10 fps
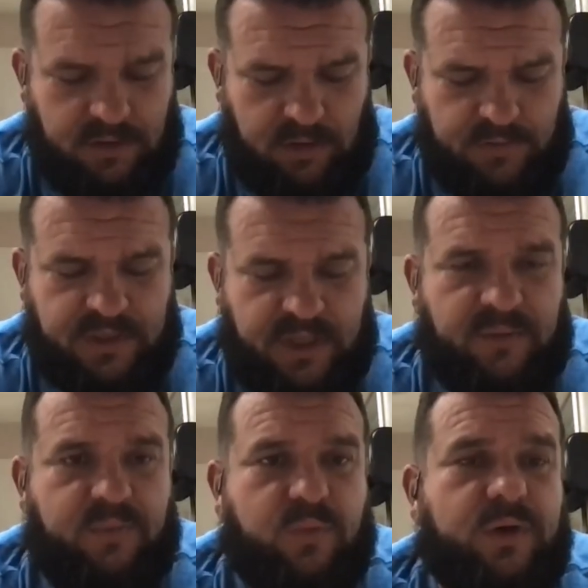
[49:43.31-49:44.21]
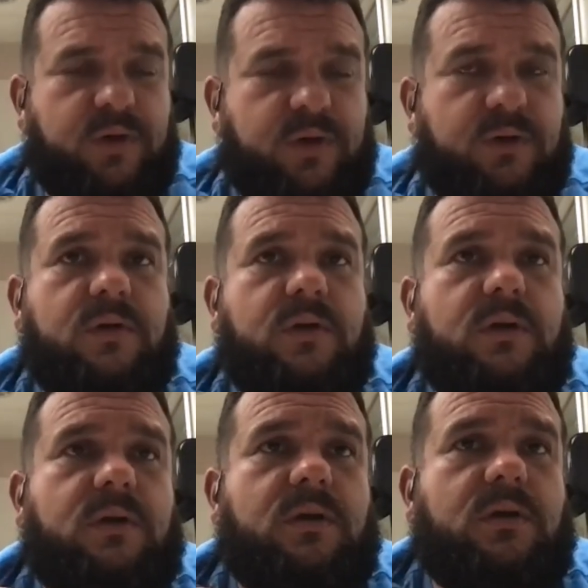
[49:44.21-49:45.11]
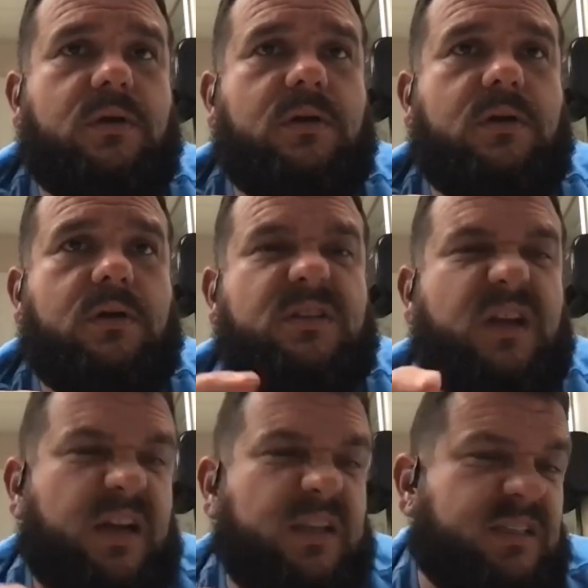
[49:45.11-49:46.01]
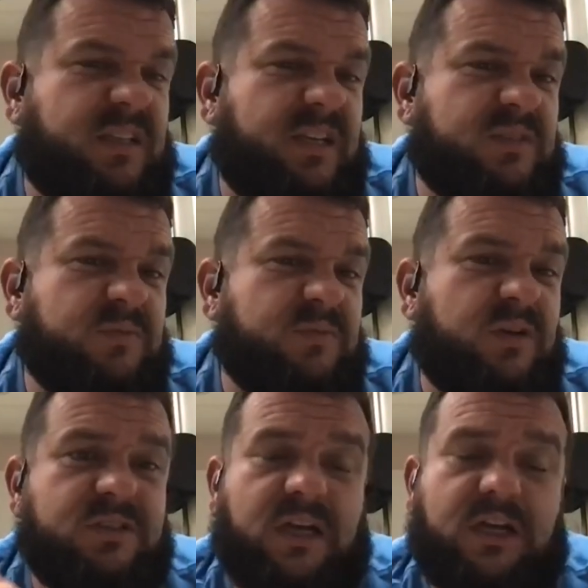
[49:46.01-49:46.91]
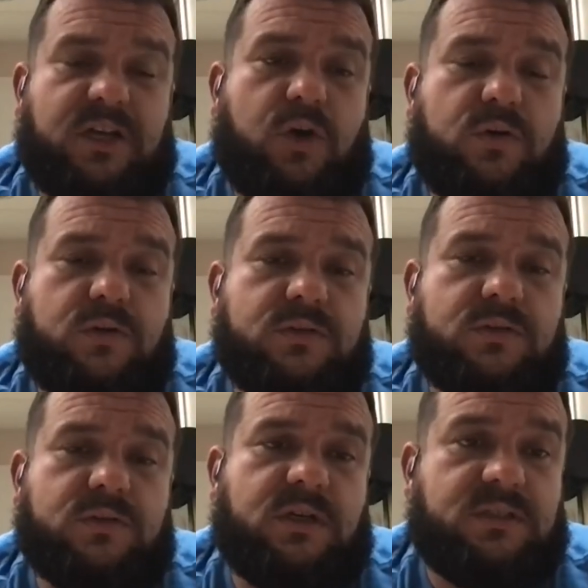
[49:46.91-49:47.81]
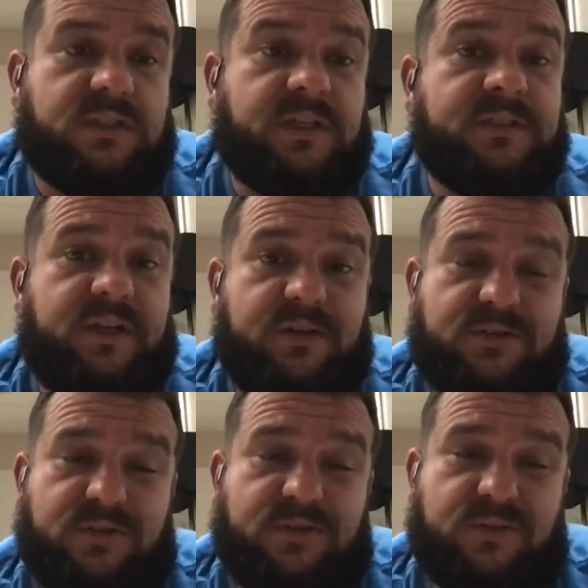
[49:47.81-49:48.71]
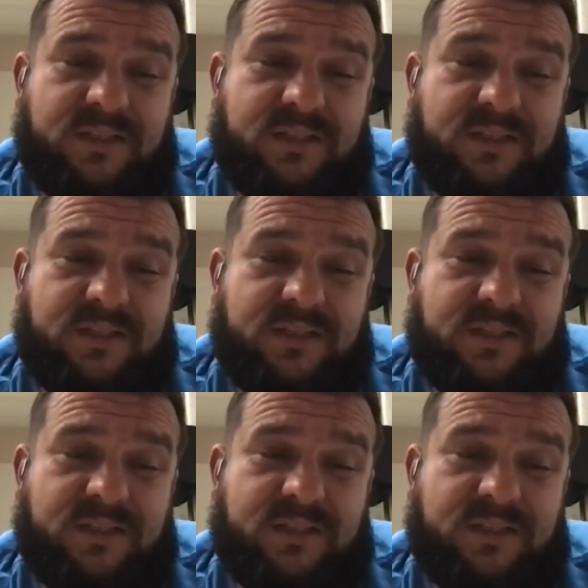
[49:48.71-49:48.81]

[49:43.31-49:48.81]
The cloth tape will not stick as much and not cause skin tears.